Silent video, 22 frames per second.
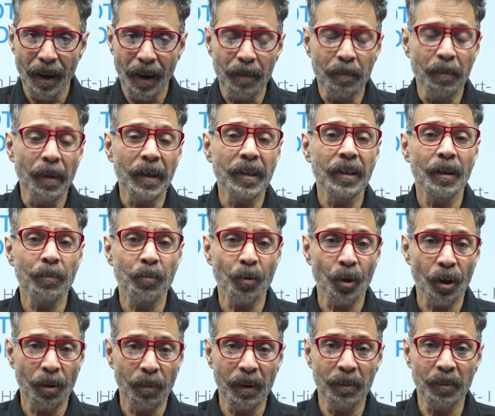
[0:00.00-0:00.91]
But the
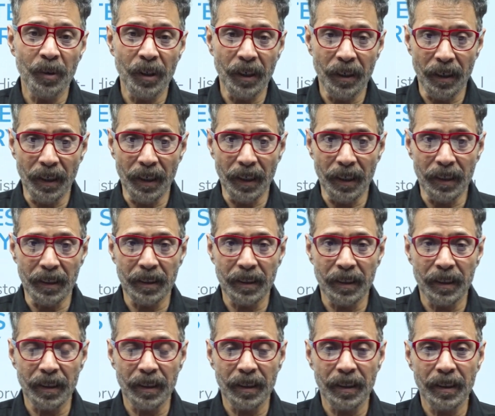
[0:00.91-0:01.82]
problem here
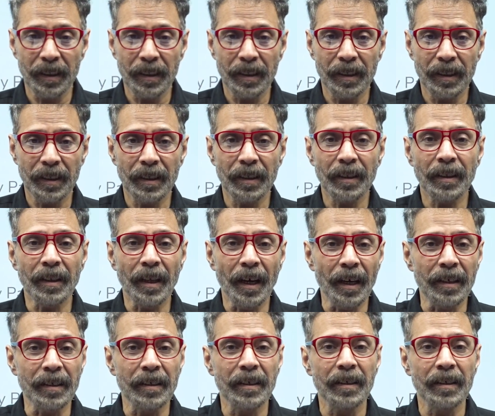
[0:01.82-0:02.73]
is
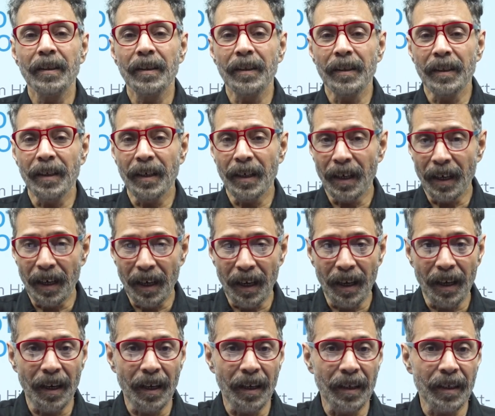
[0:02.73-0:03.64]
that there
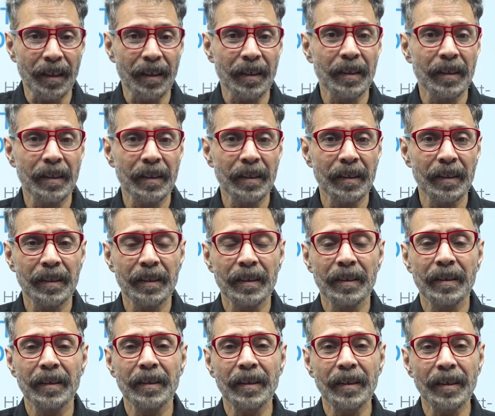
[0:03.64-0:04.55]
are
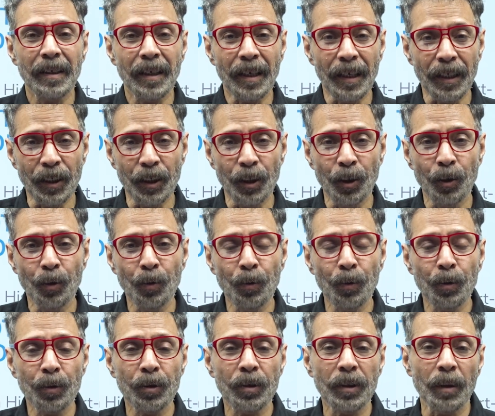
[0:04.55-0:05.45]
a
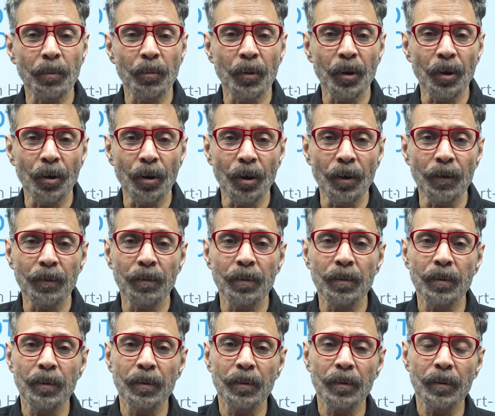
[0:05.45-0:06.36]
huge number of
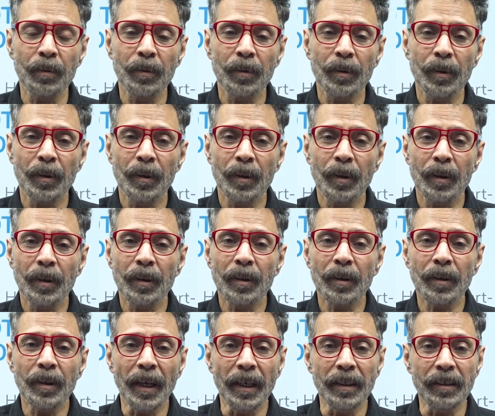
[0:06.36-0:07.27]

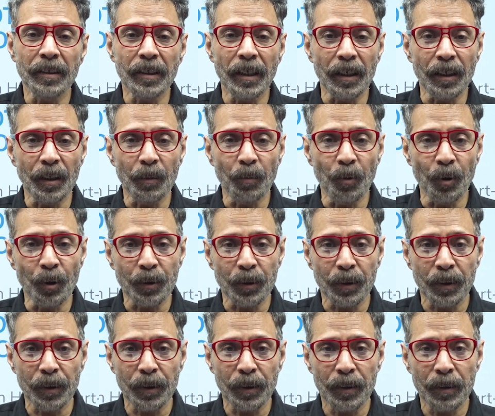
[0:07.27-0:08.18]
the NCERT
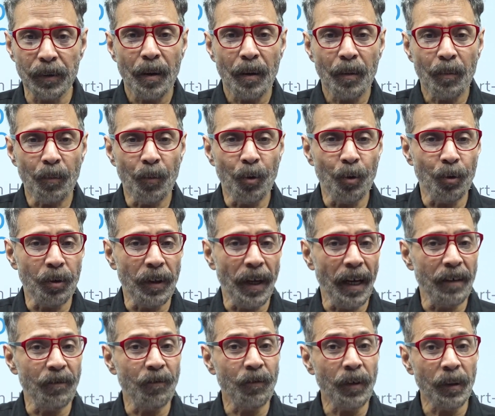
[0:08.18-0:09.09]
books, more
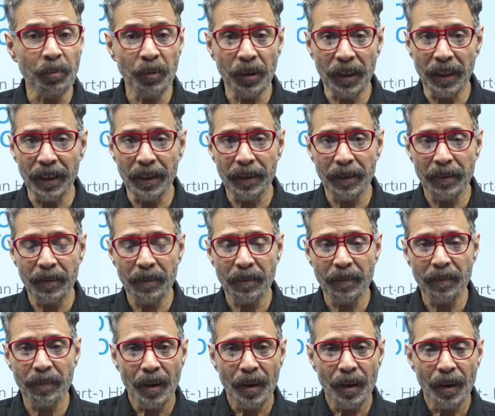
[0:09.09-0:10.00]
than 50.
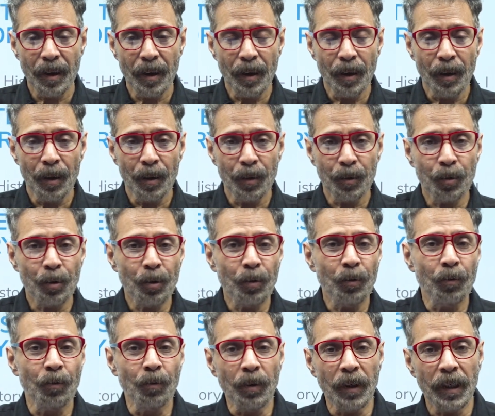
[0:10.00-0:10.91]
So
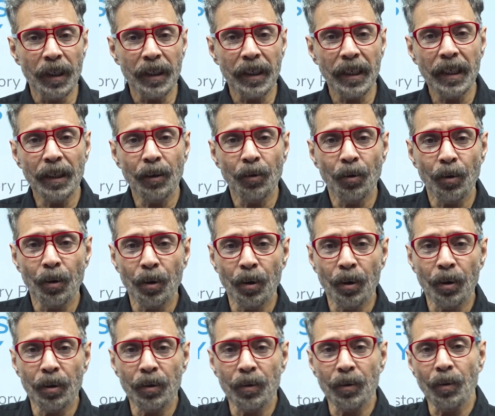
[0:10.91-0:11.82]
working
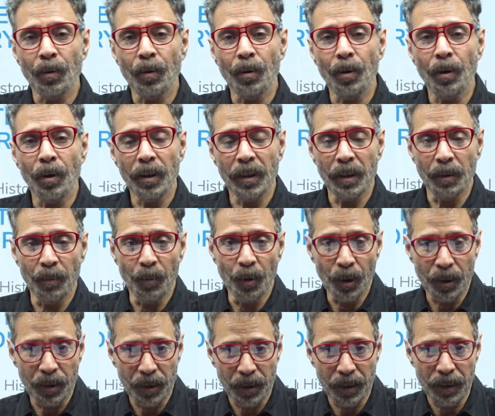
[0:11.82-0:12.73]
on all the
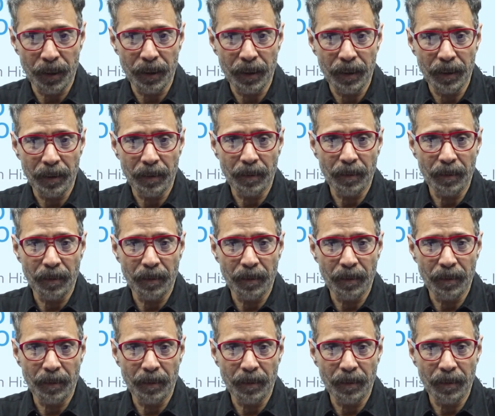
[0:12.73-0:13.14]
books